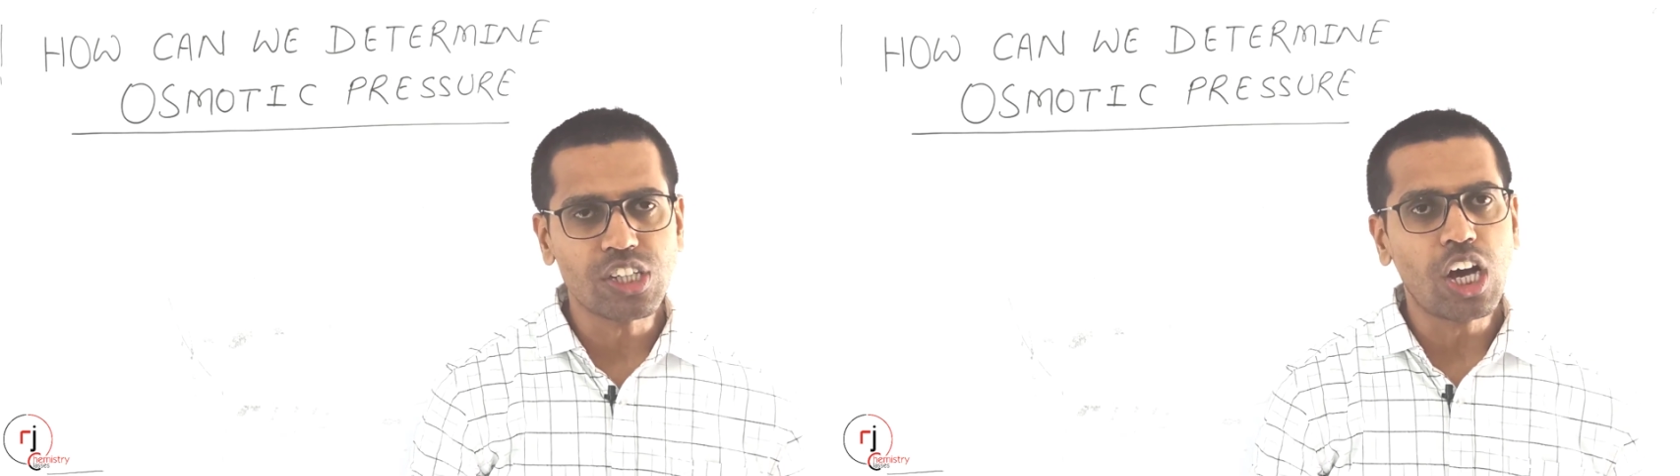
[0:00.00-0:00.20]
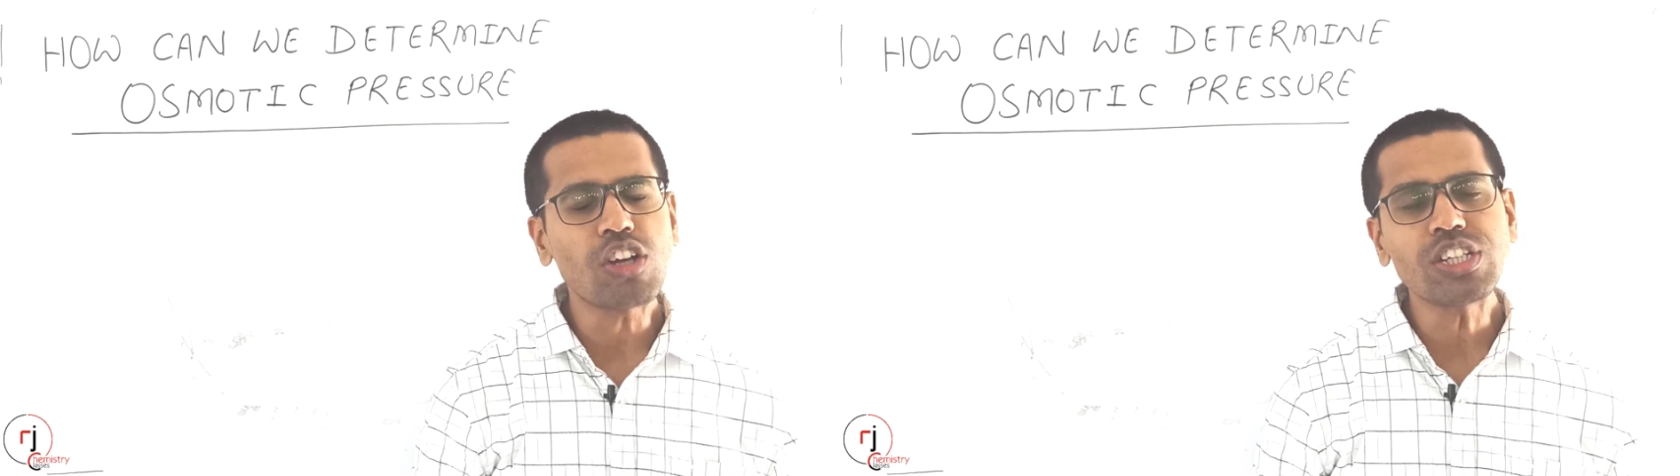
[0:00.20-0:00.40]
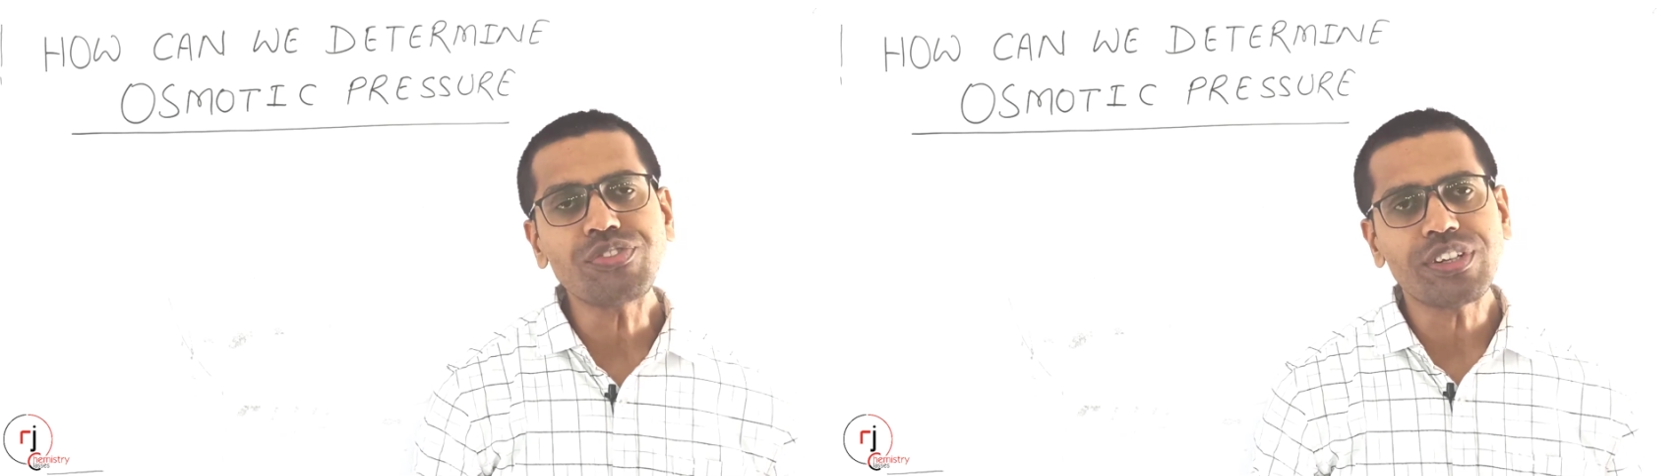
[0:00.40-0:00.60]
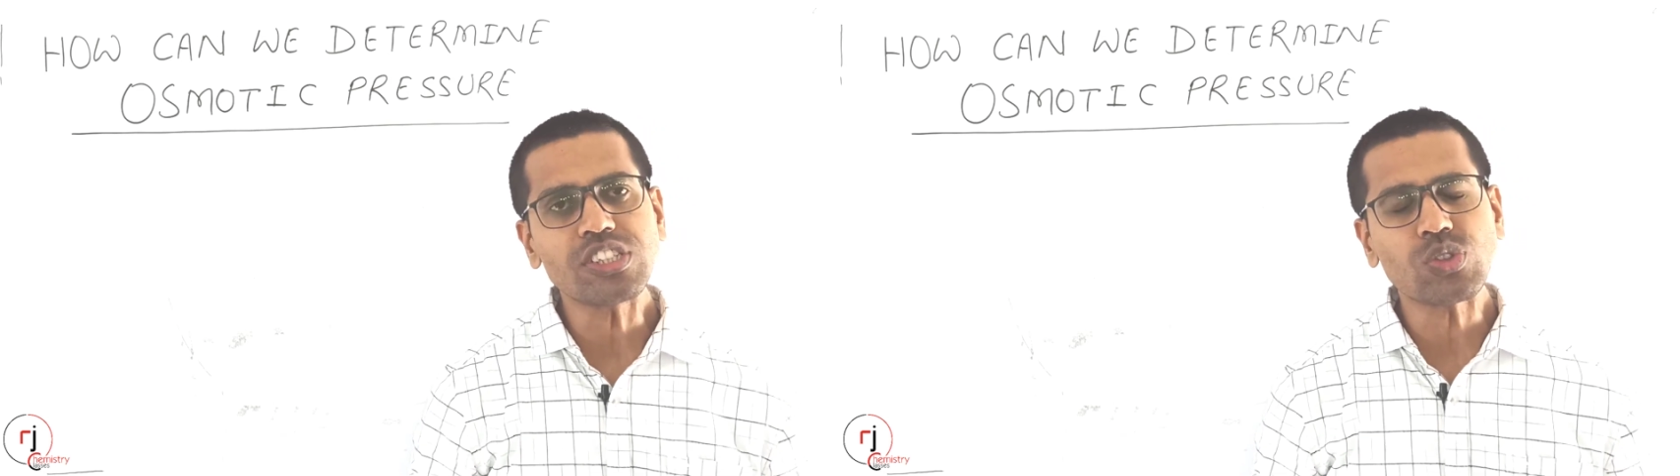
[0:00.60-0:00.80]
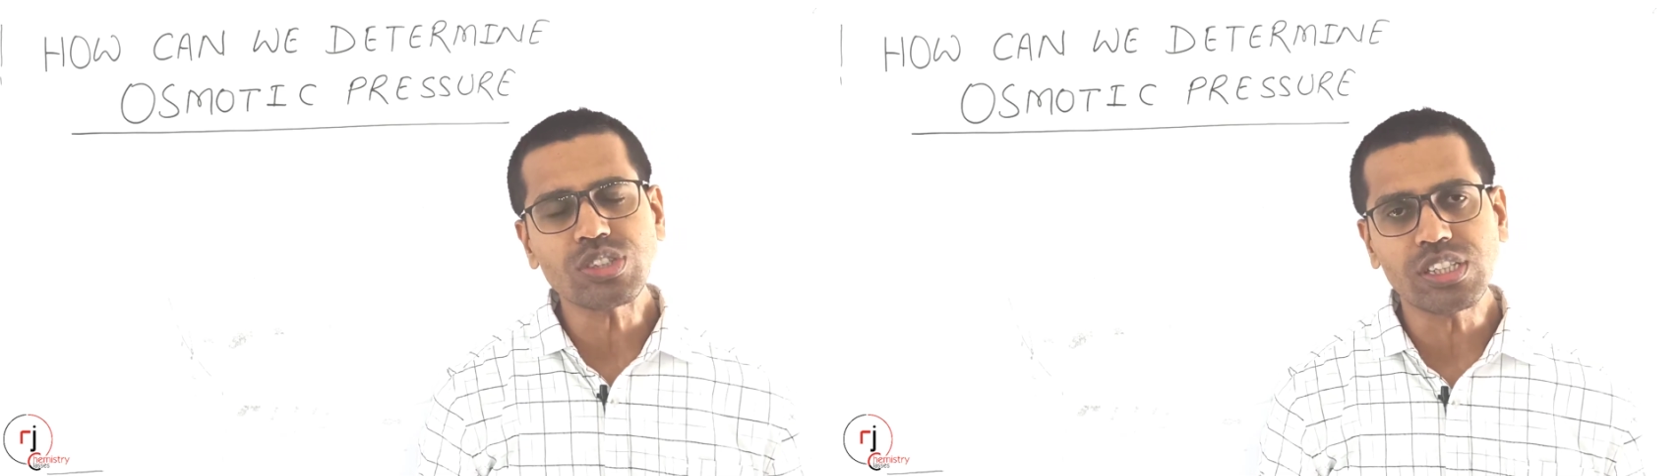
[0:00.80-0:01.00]
now the
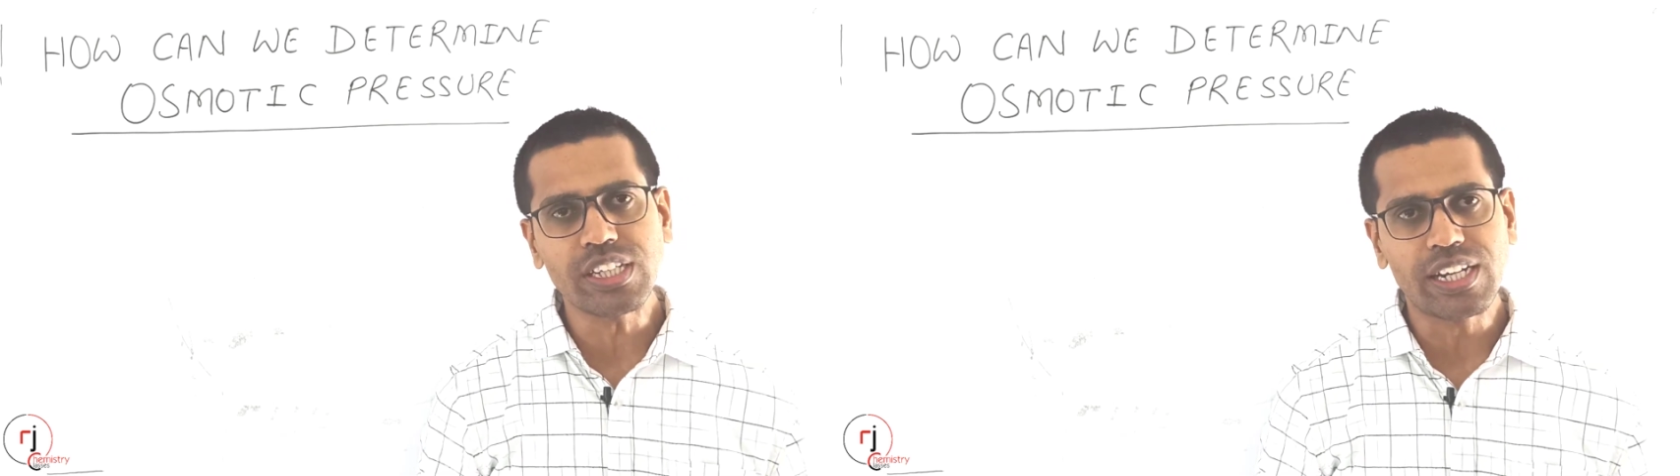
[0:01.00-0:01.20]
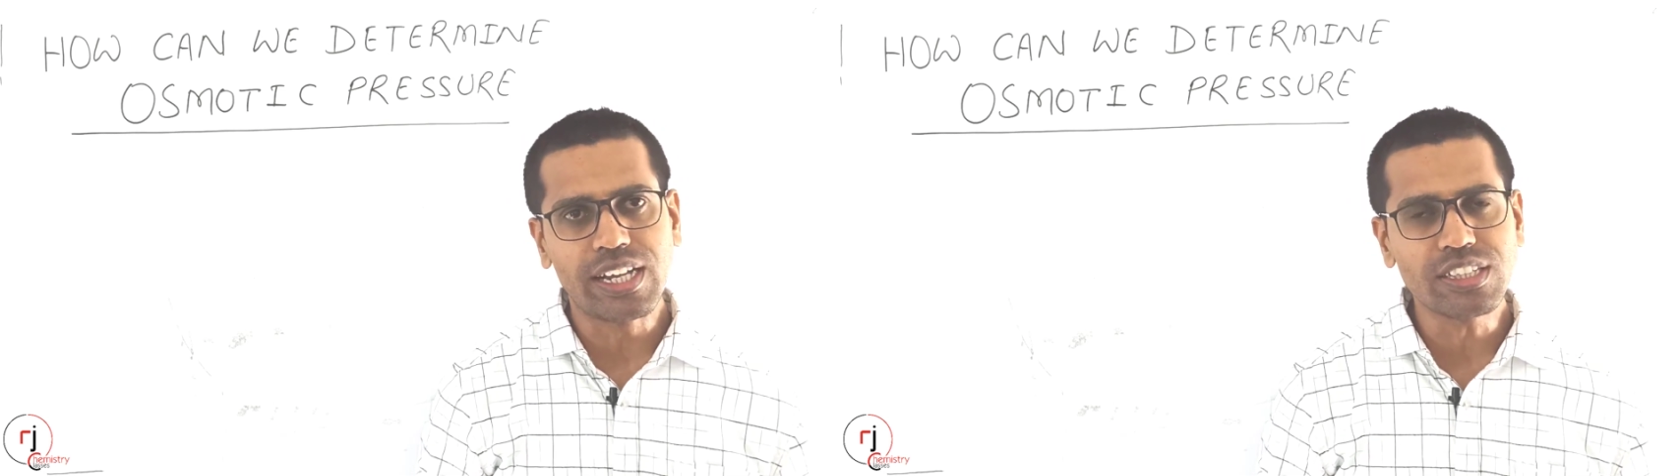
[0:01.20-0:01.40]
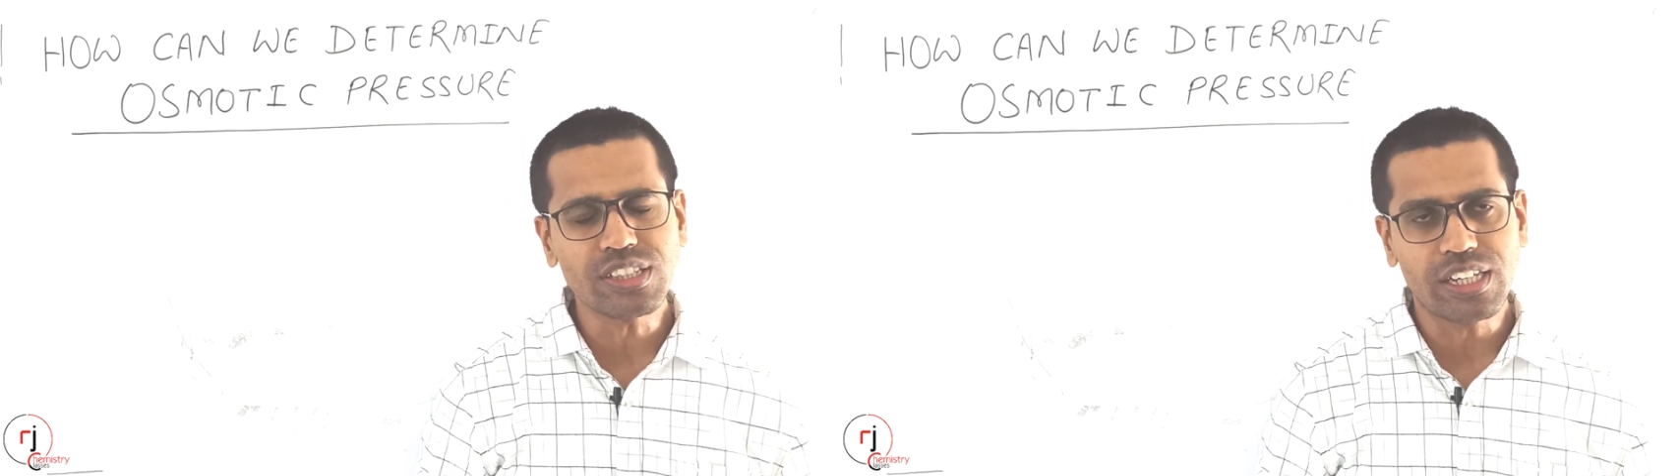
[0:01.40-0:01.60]
first question arises